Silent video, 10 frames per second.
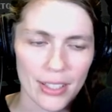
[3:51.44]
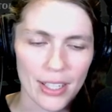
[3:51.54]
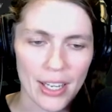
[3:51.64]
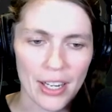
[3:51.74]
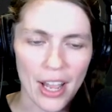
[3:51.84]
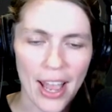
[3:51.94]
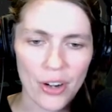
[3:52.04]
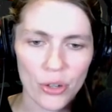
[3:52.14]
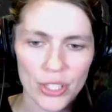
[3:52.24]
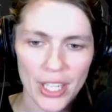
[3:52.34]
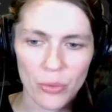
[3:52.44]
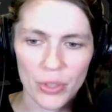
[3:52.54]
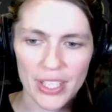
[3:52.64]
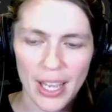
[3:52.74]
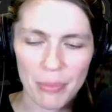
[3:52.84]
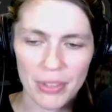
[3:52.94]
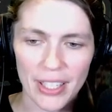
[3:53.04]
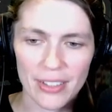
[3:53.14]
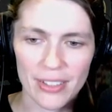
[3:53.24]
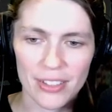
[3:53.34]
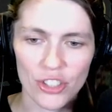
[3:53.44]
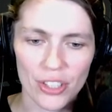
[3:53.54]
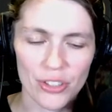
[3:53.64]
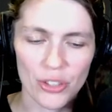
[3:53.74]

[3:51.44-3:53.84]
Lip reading: An aggro deck with tapped lands is just